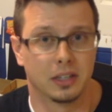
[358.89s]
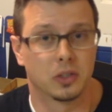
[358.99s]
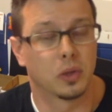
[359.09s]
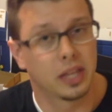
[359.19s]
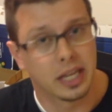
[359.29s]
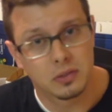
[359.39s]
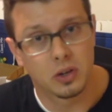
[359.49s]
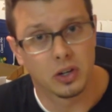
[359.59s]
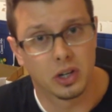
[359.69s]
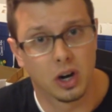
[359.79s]
So thanks for
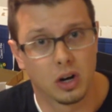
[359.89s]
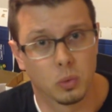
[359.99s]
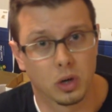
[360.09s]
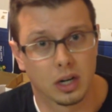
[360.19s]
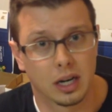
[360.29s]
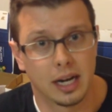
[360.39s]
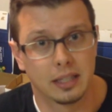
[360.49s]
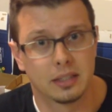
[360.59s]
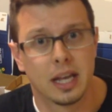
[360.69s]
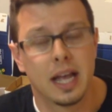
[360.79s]
all your hard work,
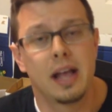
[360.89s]
guys.